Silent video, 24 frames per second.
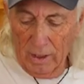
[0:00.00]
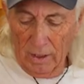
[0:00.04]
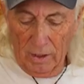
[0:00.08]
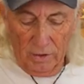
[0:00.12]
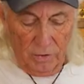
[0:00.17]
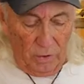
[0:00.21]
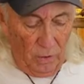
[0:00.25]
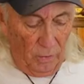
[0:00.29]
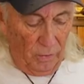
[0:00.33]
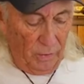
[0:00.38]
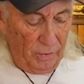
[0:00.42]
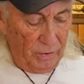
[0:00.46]

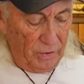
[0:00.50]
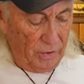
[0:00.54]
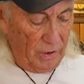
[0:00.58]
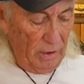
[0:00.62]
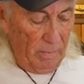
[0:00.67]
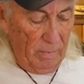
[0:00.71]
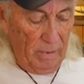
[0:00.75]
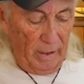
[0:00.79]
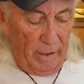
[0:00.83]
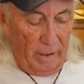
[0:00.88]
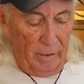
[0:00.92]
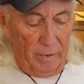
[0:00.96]
So there's
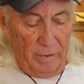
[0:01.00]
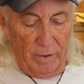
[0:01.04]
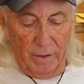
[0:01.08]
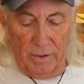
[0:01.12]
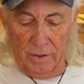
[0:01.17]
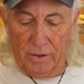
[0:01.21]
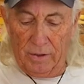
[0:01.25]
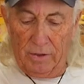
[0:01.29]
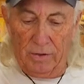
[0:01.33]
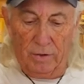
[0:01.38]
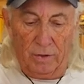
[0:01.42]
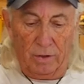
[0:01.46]

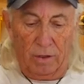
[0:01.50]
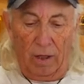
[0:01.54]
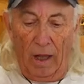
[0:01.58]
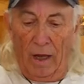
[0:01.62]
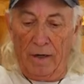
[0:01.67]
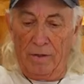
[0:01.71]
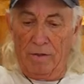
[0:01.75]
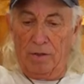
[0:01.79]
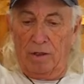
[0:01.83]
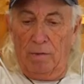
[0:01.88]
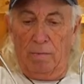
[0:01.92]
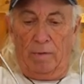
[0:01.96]
similarities. There's a
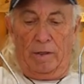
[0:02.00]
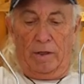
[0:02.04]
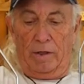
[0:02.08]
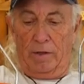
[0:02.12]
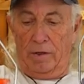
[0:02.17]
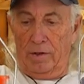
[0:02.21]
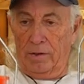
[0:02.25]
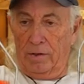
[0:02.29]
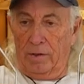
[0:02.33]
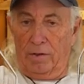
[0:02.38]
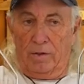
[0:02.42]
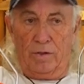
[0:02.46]
lot of
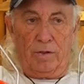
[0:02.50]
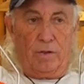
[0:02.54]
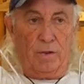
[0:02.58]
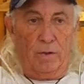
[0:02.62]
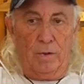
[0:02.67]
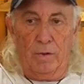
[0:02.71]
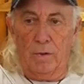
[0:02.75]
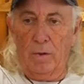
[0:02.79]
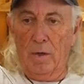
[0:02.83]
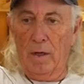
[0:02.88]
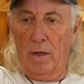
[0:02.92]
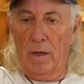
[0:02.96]
similarity to the
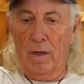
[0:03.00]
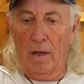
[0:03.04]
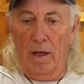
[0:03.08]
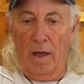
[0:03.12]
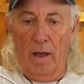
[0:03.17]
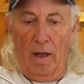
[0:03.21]
two.